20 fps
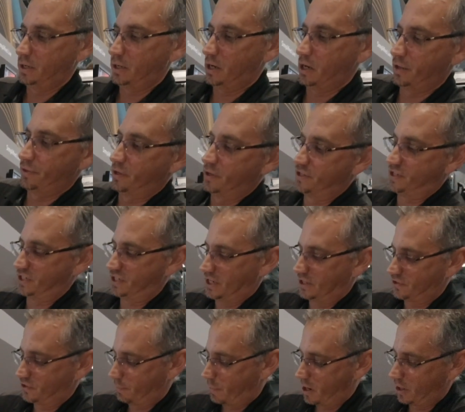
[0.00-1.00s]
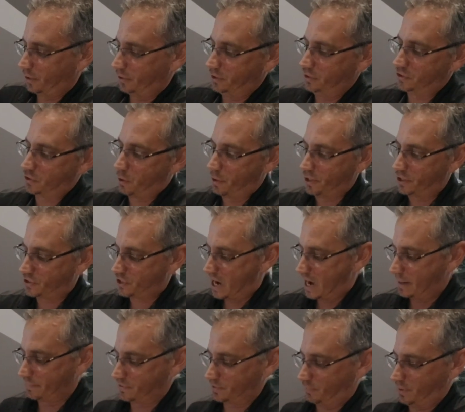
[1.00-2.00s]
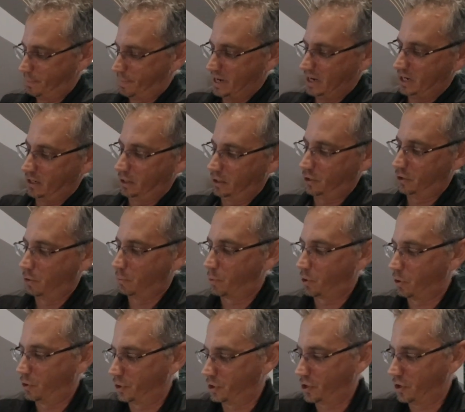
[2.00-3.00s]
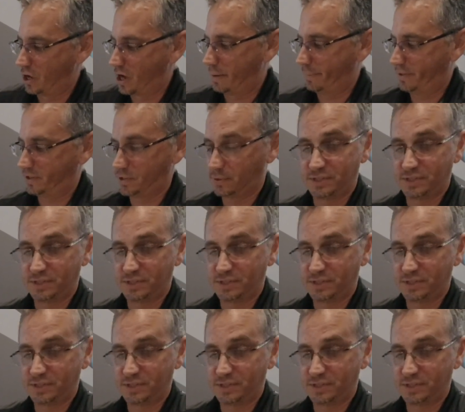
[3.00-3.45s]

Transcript: On the successor model, it used to go on the top, so we made it a little more ergonomic,